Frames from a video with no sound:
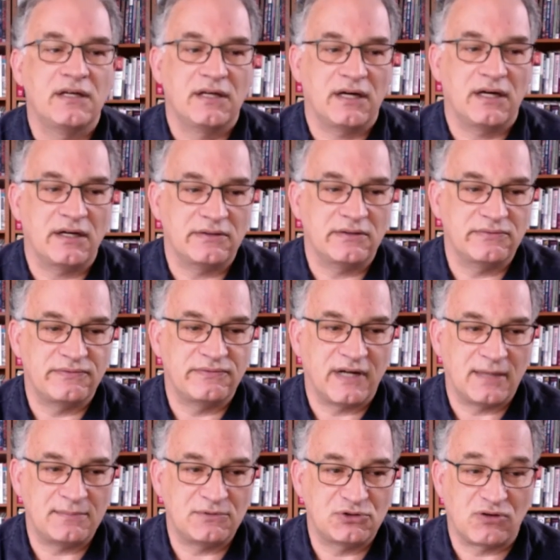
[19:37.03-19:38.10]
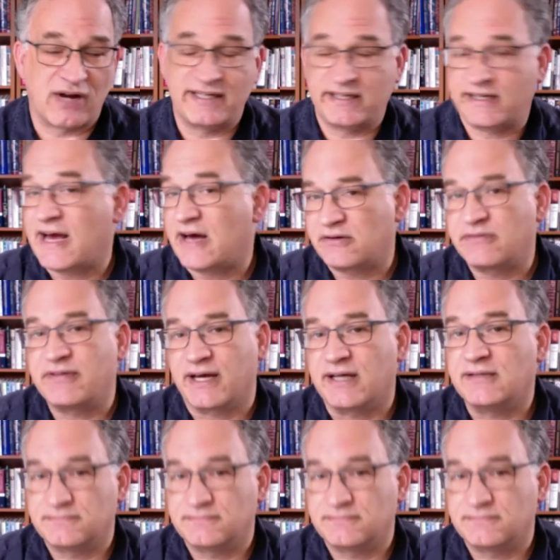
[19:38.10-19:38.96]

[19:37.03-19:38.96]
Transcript: of uh, trying to counter that.